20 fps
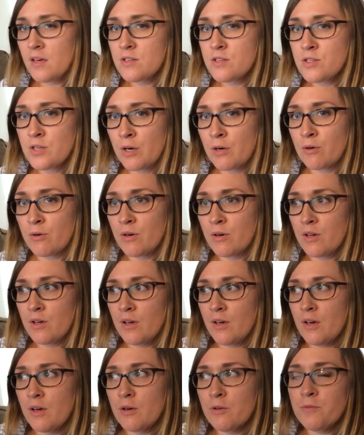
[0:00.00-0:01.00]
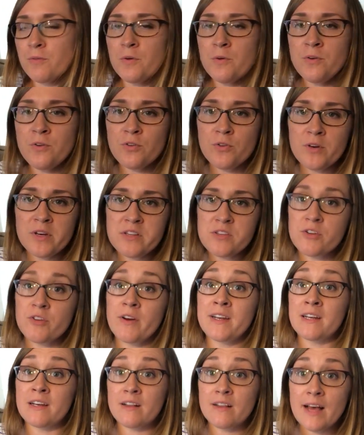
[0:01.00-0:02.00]
So, food and toys are
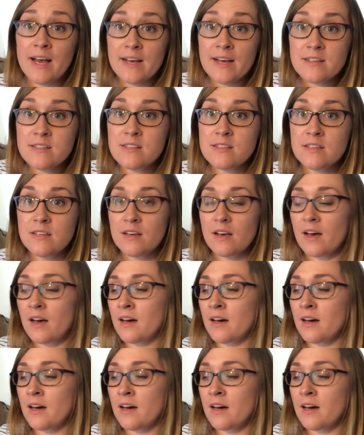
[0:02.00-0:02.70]
great in class.